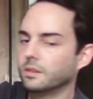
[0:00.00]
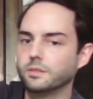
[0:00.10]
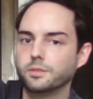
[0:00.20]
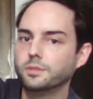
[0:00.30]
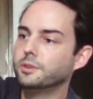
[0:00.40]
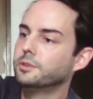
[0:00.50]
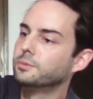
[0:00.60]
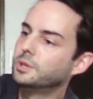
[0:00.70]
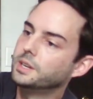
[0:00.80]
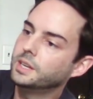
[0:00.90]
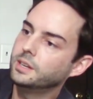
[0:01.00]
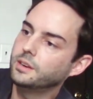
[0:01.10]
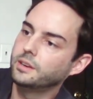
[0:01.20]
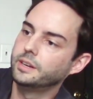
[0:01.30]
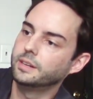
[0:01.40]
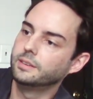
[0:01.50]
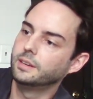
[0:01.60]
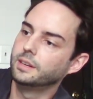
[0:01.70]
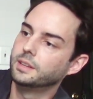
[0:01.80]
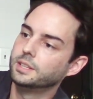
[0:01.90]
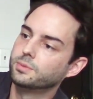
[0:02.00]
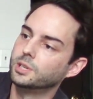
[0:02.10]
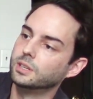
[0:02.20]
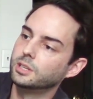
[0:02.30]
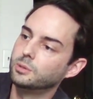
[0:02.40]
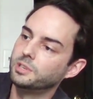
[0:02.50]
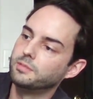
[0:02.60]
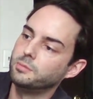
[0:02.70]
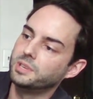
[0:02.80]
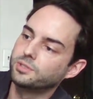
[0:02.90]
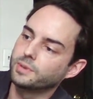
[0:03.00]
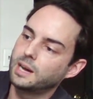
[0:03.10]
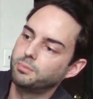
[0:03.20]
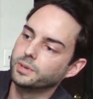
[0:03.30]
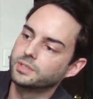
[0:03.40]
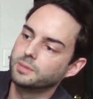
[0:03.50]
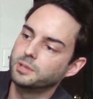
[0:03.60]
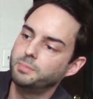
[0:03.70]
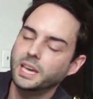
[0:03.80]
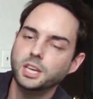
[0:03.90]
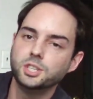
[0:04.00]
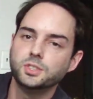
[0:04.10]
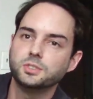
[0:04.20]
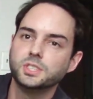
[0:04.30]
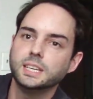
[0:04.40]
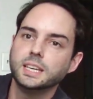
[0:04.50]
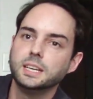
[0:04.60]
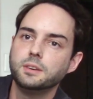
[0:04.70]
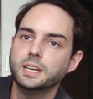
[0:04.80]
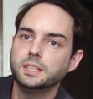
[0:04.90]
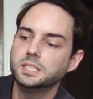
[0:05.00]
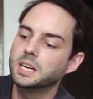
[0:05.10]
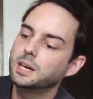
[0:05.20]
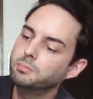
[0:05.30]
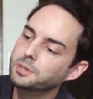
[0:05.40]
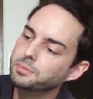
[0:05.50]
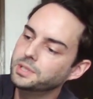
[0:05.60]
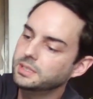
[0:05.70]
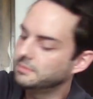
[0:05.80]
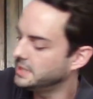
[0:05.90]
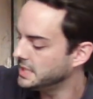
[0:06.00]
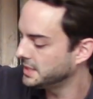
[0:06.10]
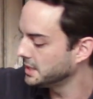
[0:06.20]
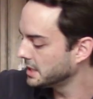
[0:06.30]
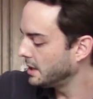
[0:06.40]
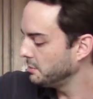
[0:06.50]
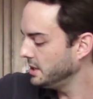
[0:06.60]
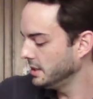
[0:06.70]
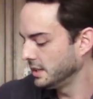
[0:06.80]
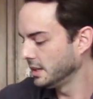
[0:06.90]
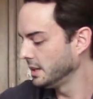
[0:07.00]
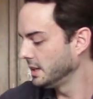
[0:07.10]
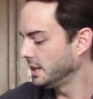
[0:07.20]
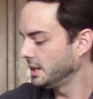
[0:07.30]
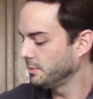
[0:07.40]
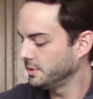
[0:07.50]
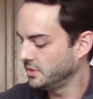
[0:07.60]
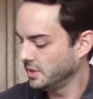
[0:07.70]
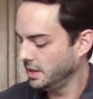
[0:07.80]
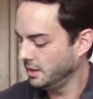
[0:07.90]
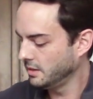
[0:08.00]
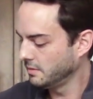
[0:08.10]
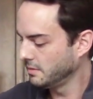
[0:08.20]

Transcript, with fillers: Third one here, and this one a little bit of a miswrap where some of the pages are sticking out at the top, but a pretty decent copy, I would say.